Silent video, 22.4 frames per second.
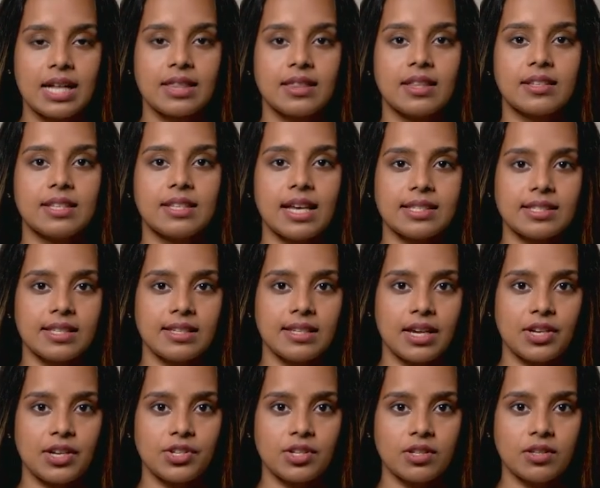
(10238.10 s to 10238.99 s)
the
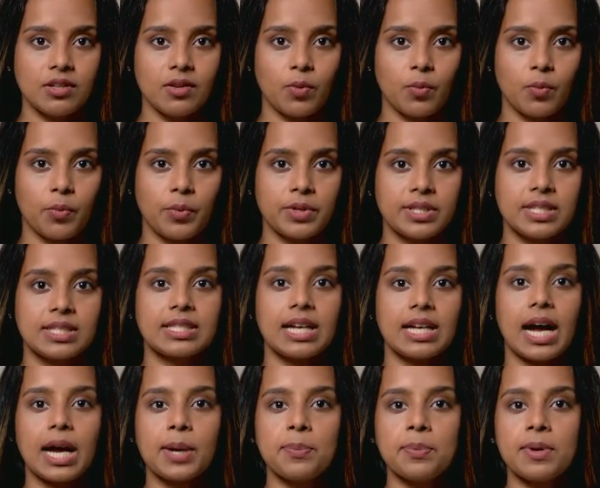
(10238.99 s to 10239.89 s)
destination, which is
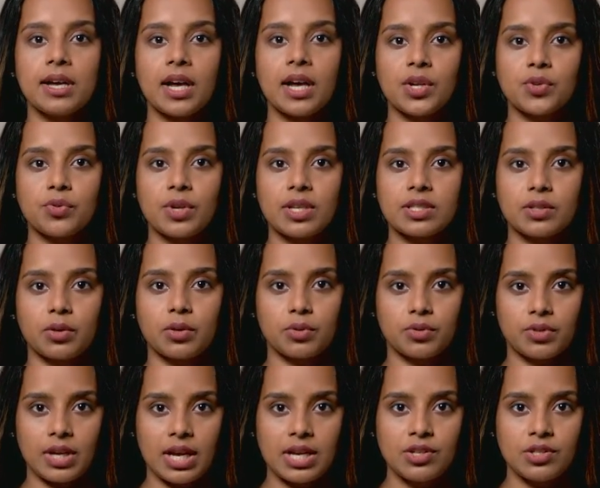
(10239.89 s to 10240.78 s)
the IP address or
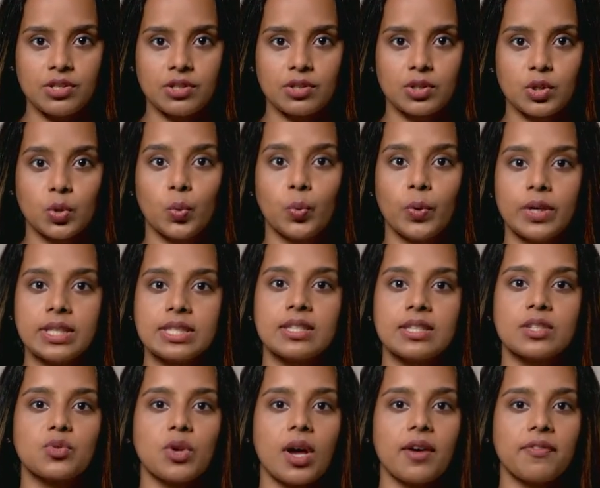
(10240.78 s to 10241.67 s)
range to which
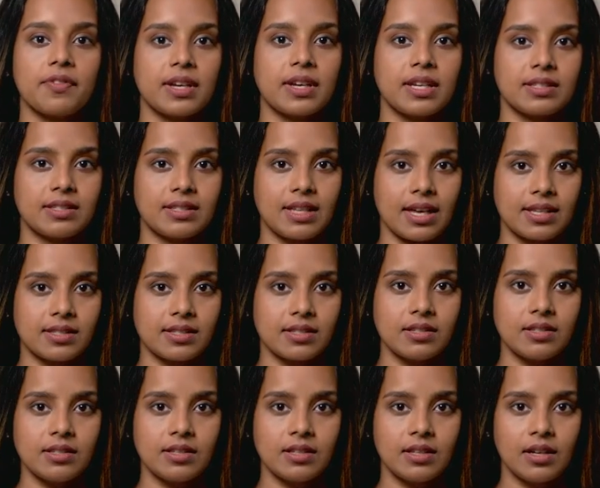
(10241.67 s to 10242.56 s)
the traffic is
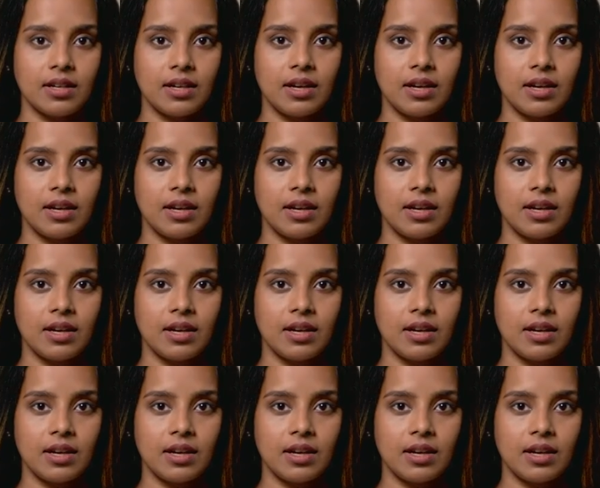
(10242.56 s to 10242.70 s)
destined,